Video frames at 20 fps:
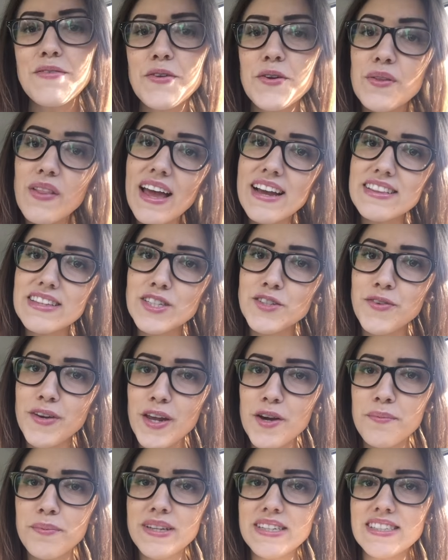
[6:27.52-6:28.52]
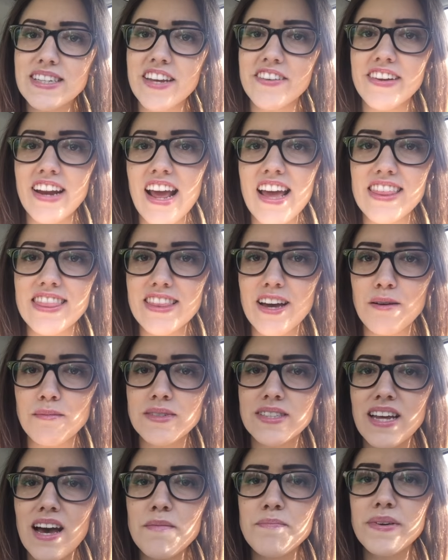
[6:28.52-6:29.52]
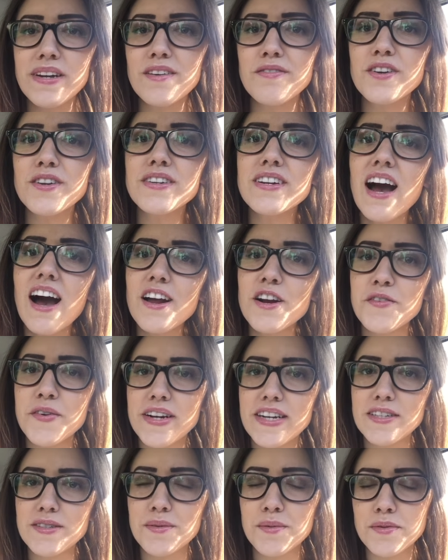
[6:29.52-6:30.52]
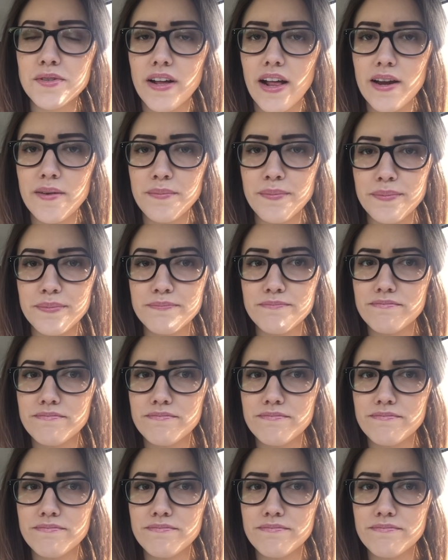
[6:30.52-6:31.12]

If you like this video, please give it a thumbs up. And if you're not already subscribed.